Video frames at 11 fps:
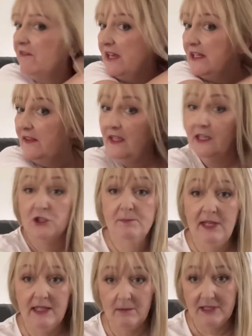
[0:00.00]
of anything. I just
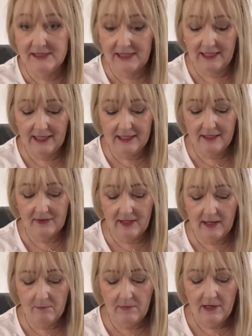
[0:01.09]
picked them because I like
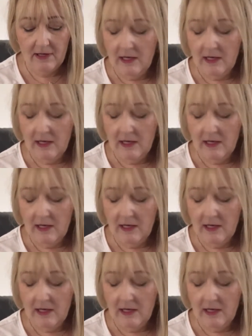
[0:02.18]
them.